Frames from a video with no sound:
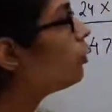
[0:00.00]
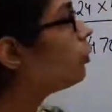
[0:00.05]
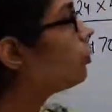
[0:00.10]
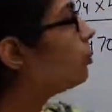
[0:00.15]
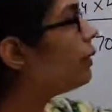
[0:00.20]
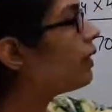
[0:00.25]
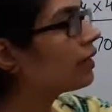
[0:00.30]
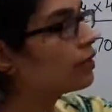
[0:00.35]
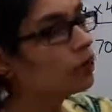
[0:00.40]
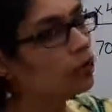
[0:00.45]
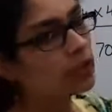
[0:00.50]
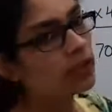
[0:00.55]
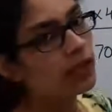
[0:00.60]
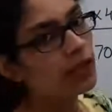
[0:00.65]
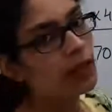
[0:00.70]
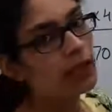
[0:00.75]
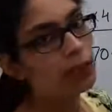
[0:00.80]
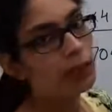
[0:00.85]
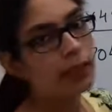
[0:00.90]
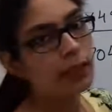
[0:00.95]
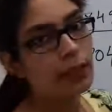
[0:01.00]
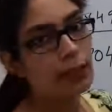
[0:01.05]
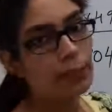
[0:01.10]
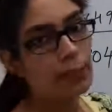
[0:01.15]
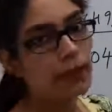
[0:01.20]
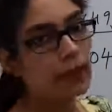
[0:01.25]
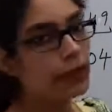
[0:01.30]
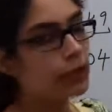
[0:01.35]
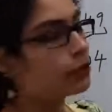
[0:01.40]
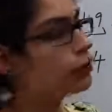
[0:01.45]
make your
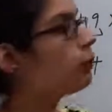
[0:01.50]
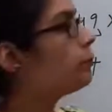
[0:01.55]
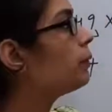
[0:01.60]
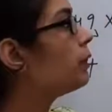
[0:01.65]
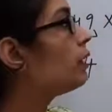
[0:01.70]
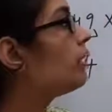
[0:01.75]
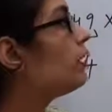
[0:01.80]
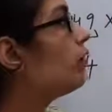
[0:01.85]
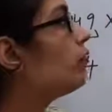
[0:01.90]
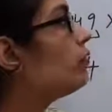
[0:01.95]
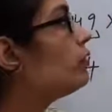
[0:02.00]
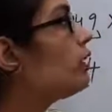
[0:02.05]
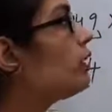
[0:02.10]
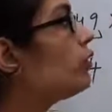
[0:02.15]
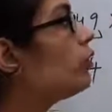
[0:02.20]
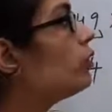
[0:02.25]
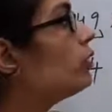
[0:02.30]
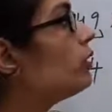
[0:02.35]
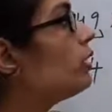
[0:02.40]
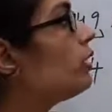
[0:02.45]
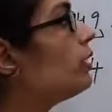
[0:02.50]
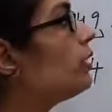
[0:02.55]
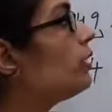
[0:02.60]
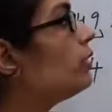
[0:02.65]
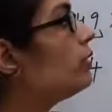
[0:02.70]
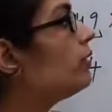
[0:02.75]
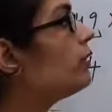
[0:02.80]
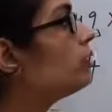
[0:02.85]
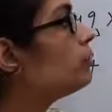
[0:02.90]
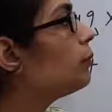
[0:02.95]
multiplication big. If zeros are
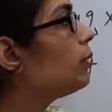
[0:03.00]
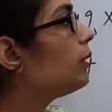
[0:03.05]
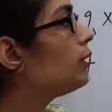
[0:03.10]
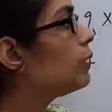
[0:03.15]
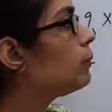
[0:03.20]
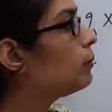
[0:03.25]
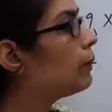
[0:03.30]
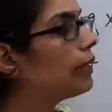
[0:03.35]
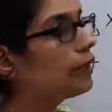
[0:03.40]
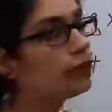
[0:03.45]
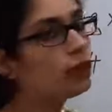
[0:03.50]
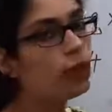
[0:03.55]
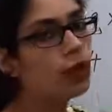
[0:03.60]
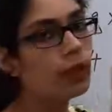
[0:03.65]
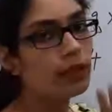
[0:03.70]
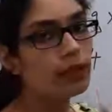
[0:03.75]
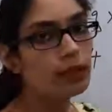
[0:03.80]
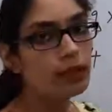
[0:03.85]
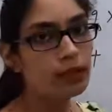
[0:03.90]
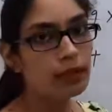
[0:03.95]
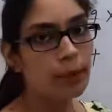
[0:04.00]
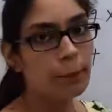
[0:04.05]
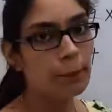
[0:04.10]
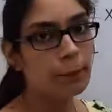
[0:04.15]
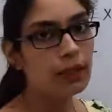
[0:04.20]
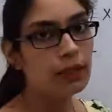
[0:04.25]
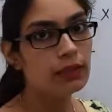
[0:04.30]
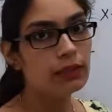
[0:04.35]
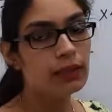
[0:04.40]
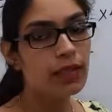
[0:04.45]
there, just multiply only the
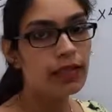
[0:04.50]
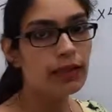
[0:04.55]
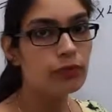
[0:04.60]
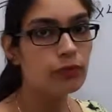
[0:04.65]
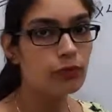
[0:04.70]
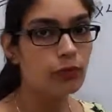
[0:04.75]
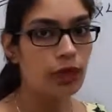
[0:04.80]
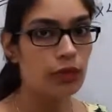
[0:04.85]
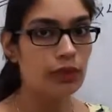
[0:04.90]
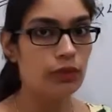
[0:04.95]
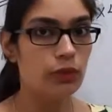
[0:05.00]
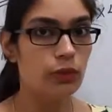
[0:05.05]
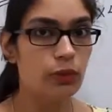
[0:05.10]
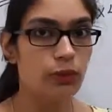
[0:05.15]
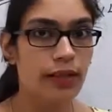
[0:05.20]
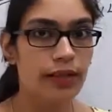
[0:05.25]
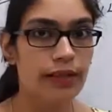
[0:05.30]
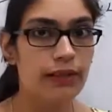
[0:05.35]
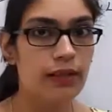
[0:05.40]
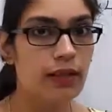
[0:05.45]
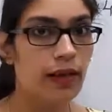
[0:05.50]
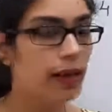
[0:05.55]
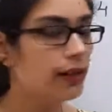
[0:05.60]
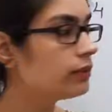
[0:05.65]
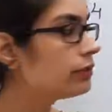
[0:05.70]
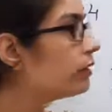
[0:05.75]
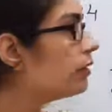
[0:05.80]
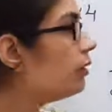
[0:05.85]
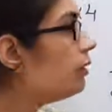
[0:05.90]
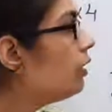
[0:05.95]
numbers, and once you get the
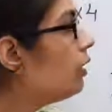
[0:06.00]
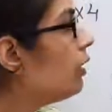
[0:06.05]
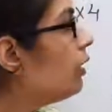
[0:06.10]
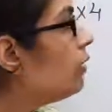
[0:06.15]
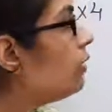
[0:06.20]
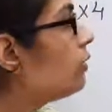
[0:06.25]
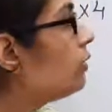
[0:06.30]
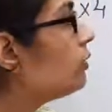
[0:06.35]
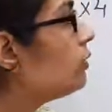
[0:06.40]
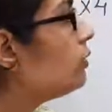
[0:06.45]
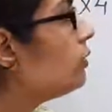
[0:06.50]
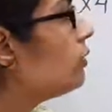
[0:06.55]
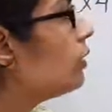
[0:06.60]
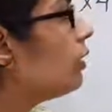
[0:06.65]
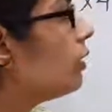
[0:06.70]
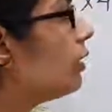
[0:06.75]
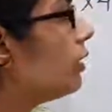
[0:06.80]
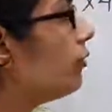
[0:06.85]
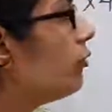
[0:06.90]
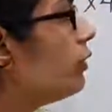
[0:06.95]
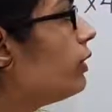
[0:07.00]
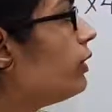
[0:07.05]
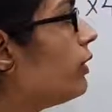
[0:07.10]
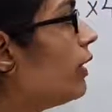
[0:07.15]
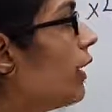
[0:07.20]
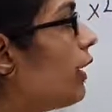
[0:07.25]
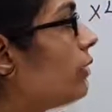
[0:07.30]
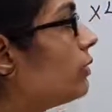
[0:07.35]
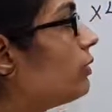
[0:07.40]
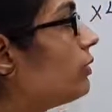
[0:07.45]
answer, with the
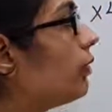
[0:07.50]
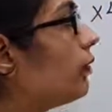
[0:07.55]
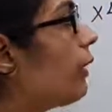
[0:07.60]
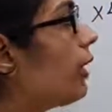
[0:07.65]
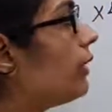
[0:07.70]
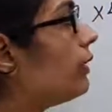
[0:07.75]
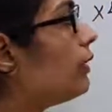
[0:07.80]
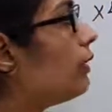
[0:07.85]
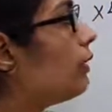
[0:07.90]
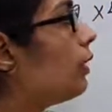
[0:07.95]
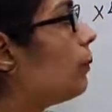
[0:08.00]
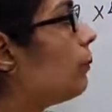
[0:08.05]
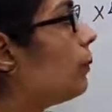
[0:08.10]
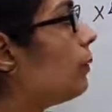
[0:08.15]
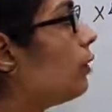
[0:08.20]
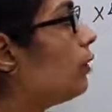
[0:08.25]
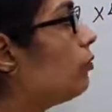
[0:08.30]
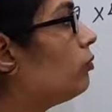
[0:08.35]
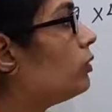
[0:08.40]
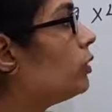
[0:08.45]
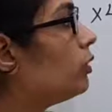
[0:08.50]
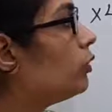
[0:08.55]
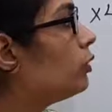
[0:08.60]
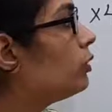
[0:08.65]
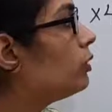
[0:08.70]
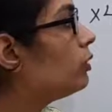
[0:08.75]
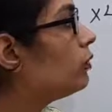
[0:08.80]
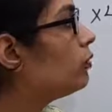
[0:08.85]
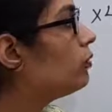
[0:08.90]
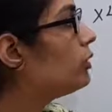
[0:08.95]
answer write the number of
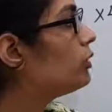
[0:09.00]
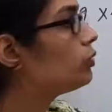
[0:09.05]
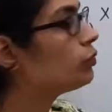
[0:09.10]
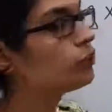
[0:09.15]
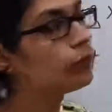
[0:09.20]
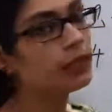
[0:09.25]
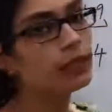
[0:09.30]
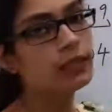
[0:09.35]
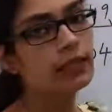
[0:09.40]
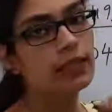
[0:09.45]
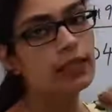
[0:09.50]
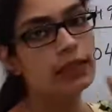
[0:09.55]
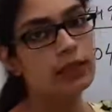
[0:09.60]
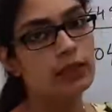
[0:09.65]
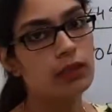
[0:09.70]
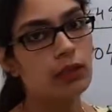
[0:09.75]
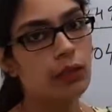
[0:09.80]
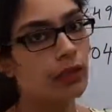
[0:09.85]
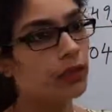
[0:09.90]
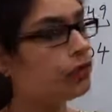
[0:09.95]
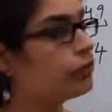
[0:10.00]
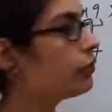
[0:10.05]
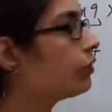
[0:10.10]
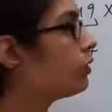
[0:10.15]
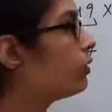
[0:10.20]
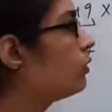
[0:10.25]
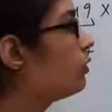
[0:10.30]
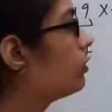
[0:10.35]
zeros which were there in the question.